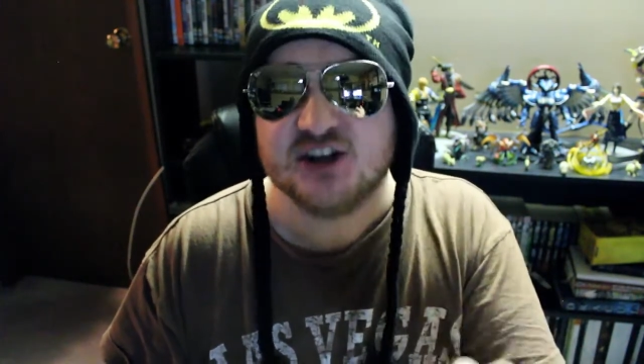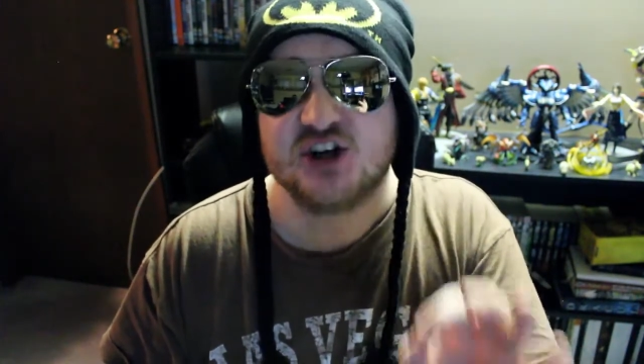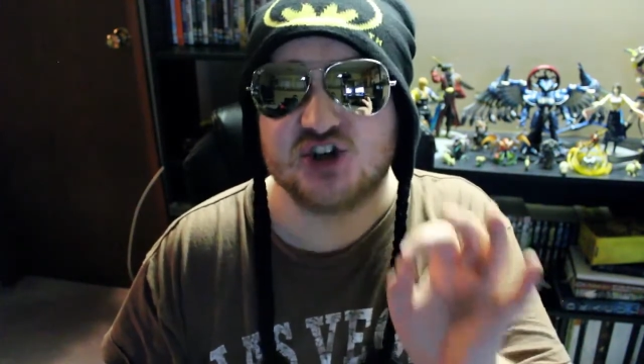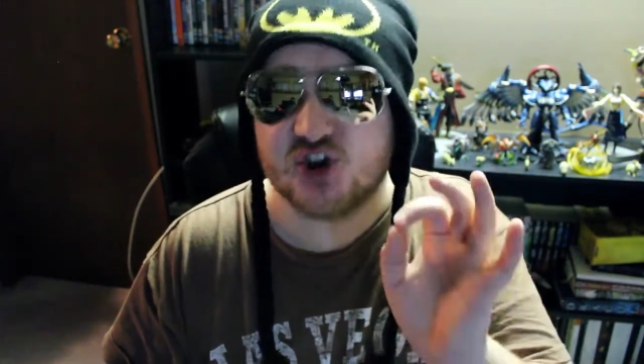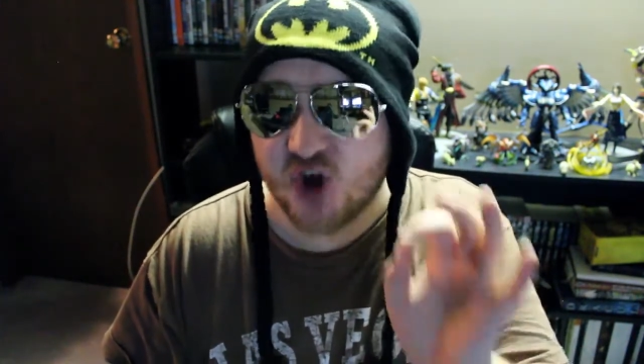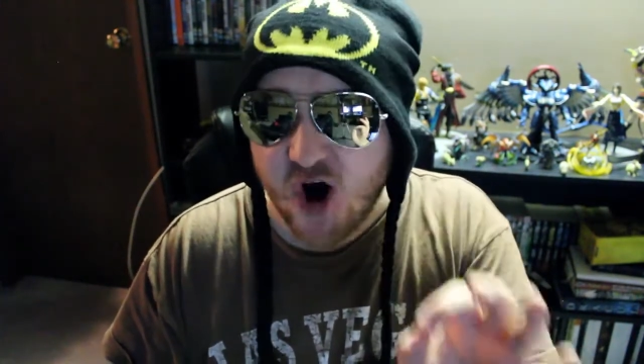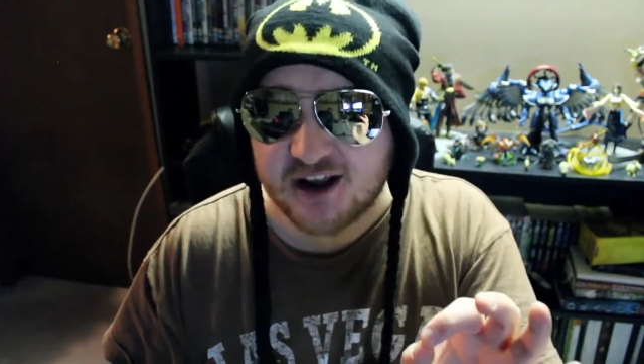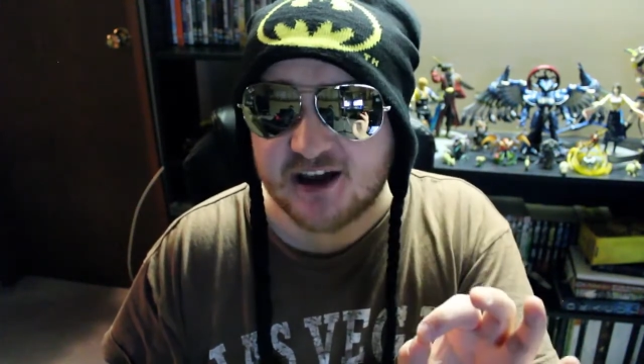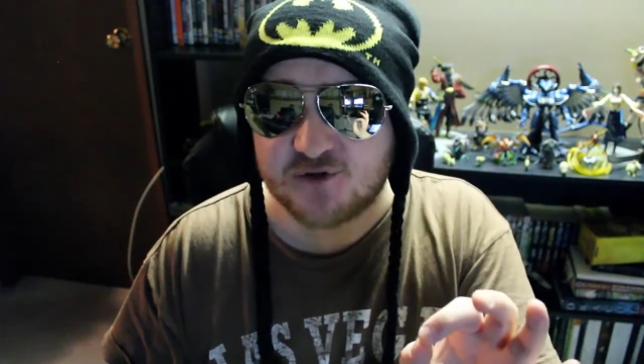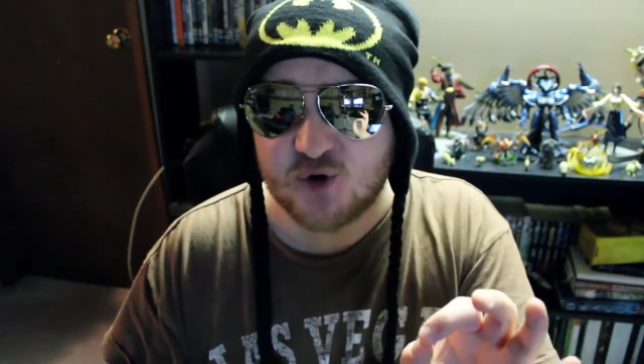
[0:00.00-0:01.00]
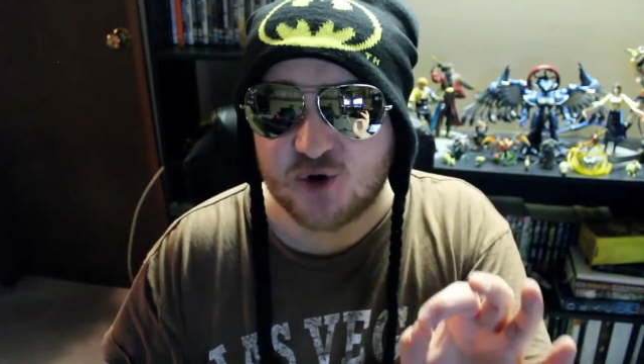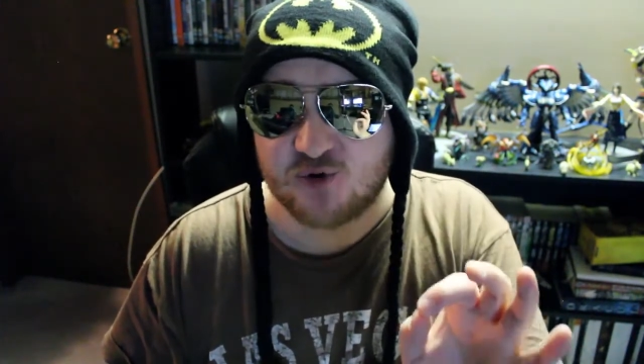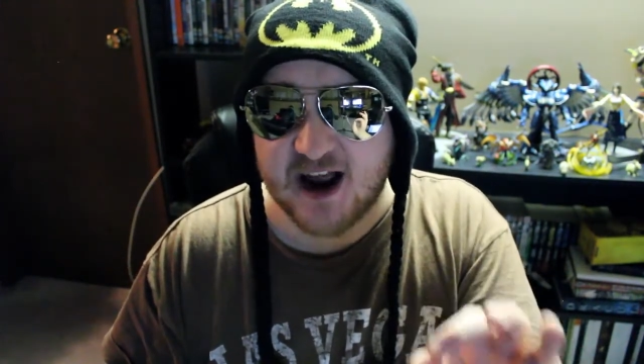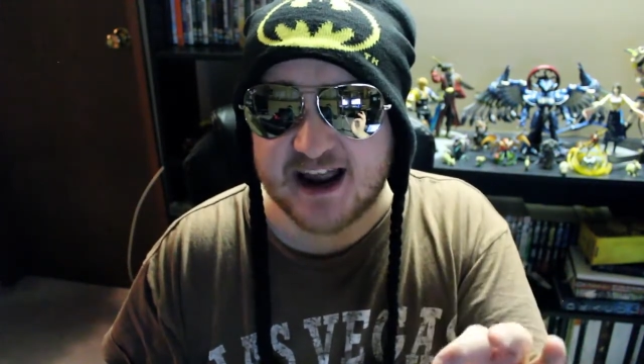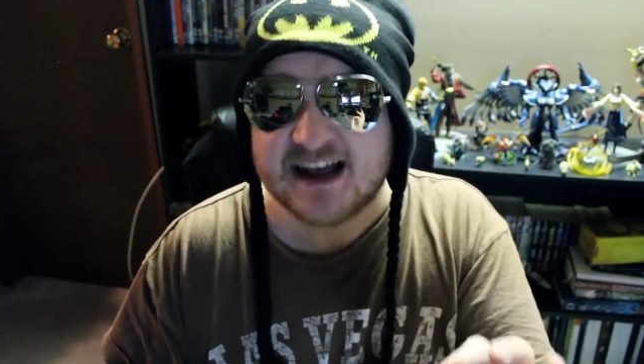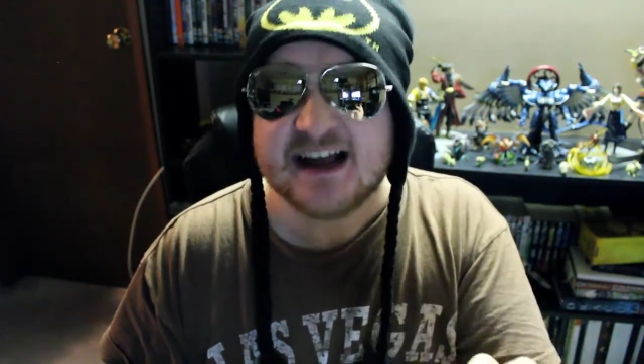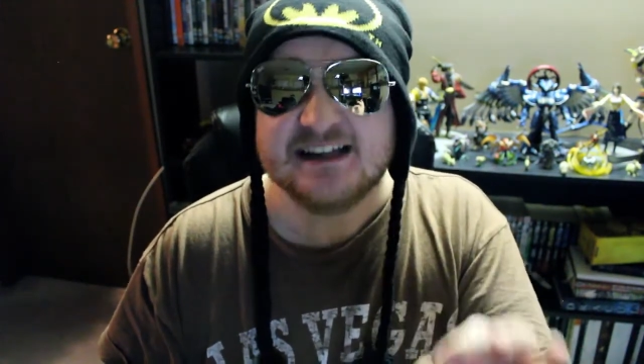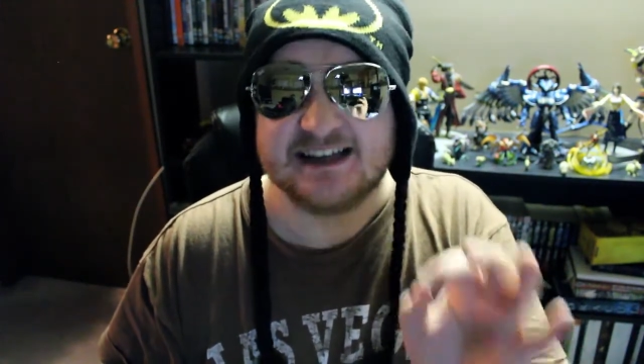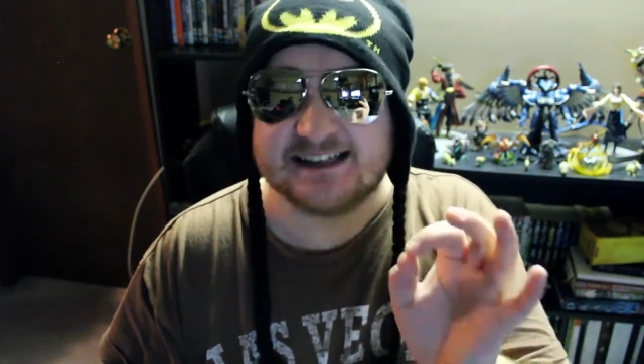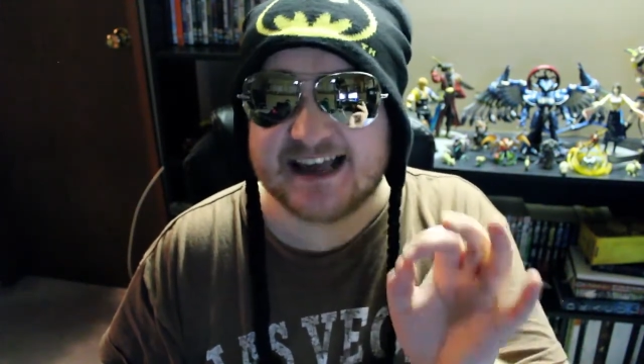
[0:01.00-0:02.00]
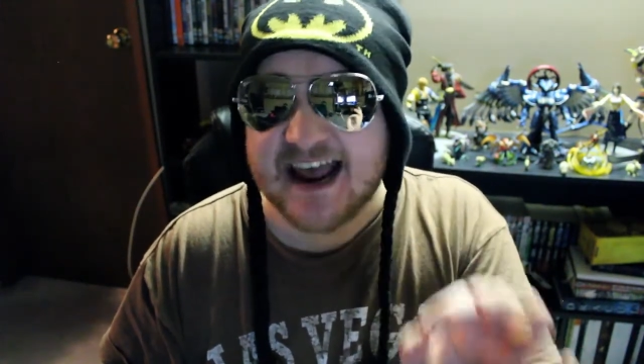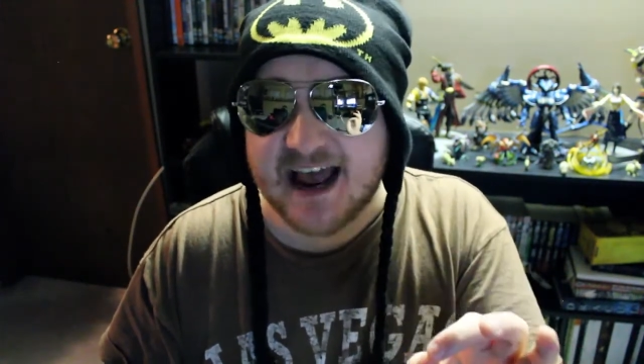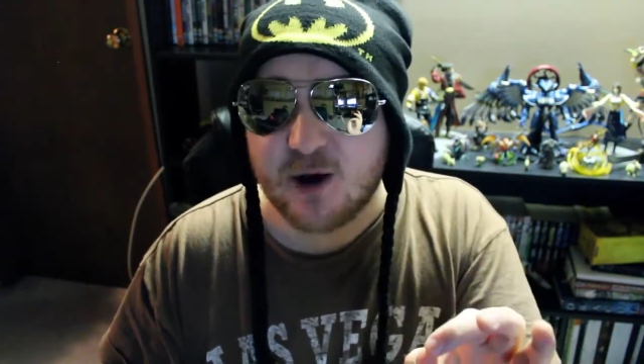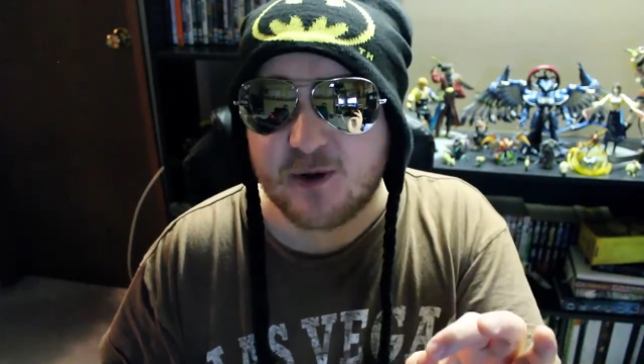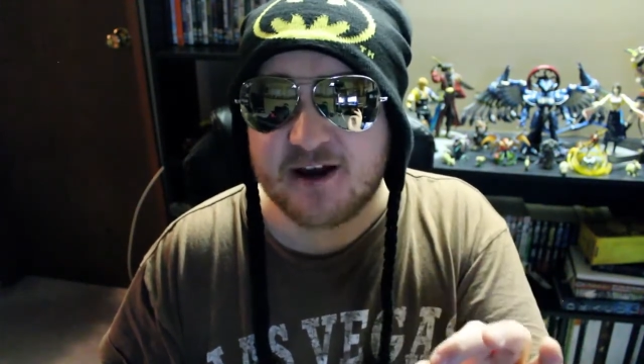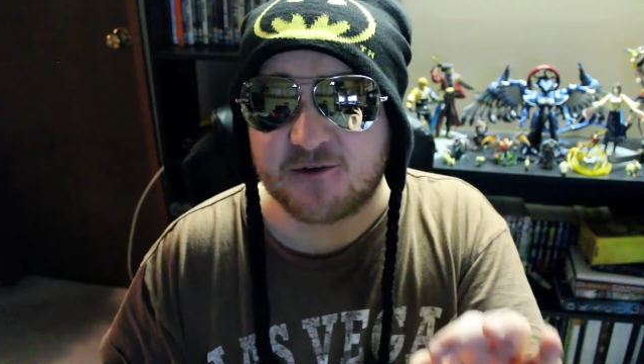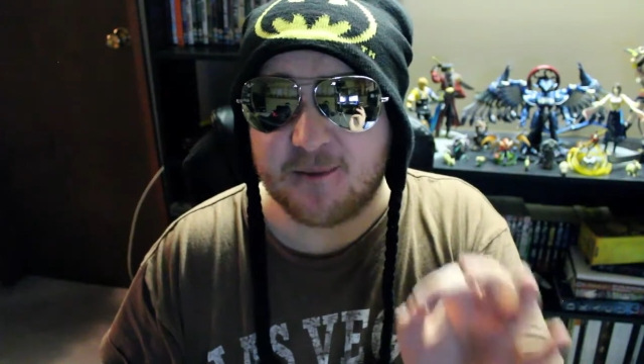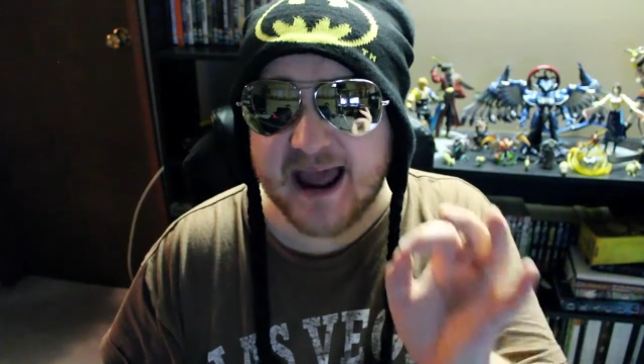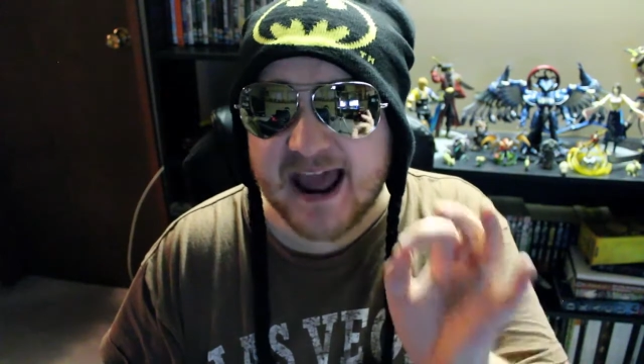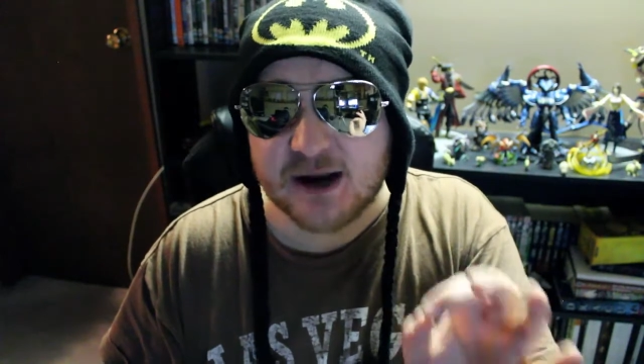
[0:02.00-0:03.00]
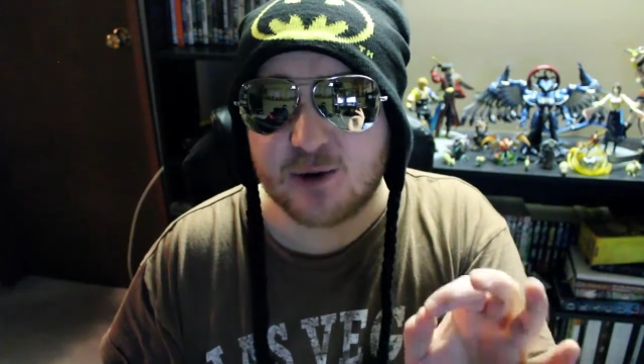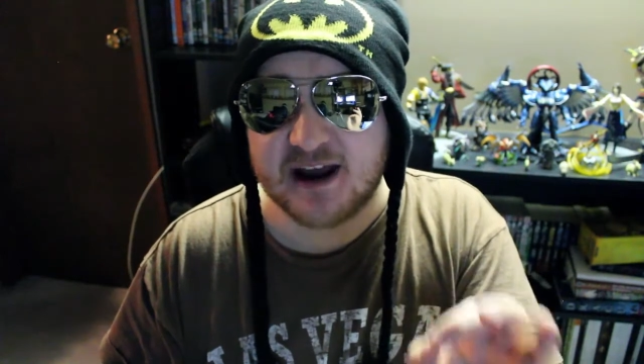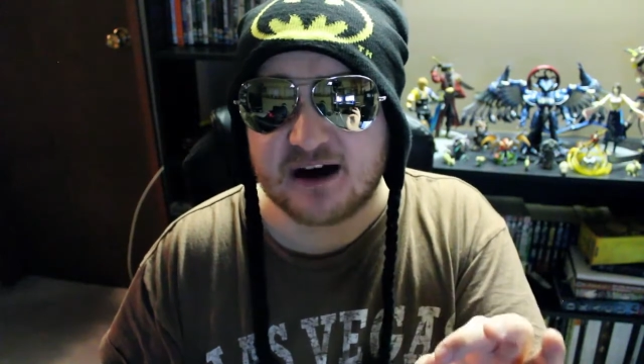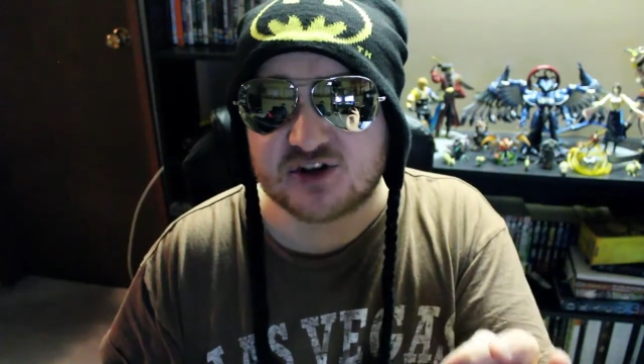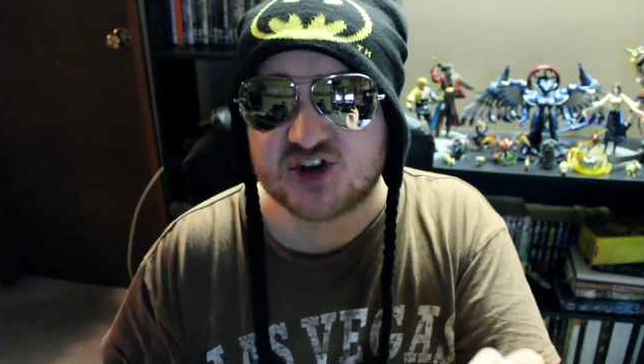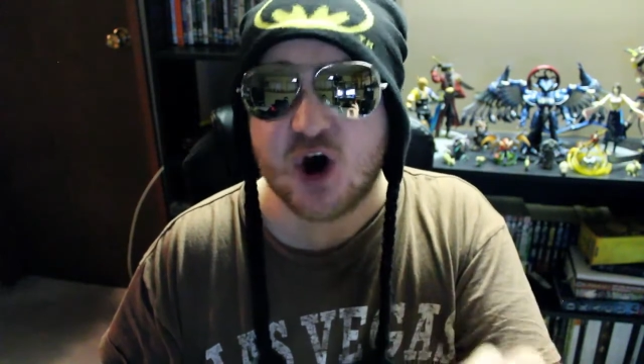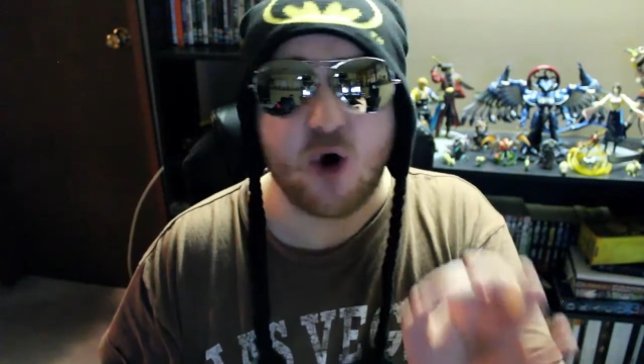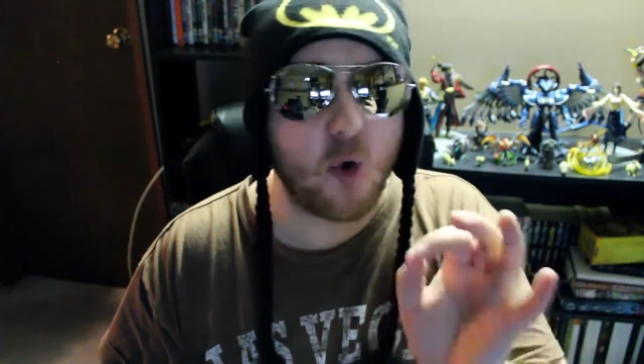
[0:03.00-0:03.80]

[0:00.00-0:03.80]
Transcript: does not give you the right to take it away from anyone else